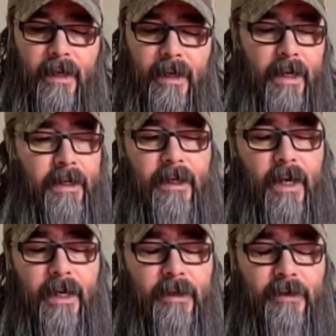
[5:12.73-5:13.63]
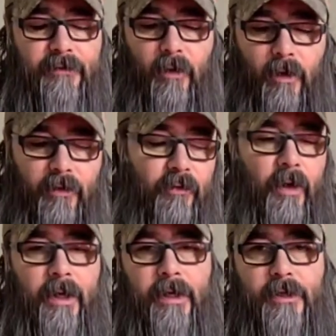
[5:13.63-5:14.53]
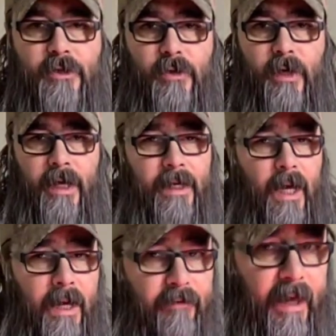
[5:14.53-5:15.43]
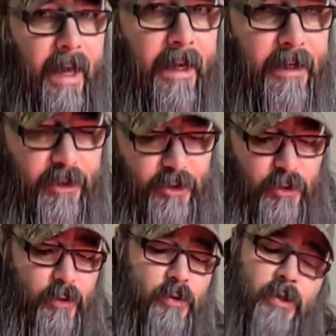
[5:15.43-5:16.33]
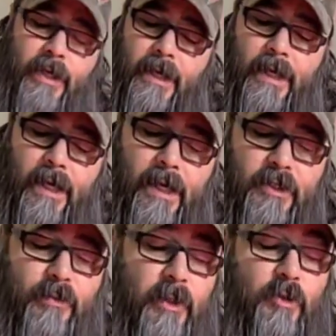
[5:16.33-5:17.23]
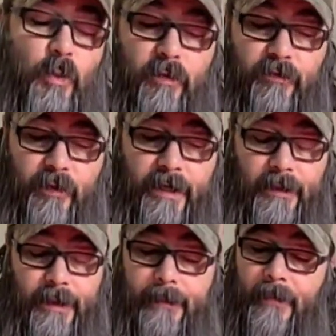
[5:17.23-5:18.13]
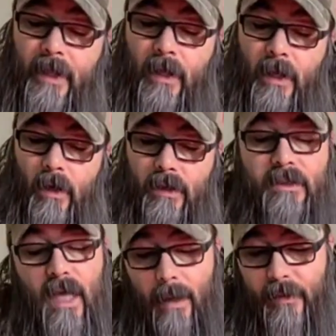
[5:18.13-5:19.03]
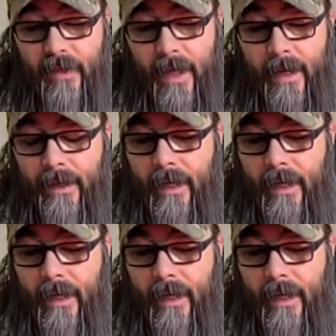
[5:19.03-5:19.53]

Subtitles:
any kind of arthritis or any kind of hand issues. It's much more friendly. On top of that,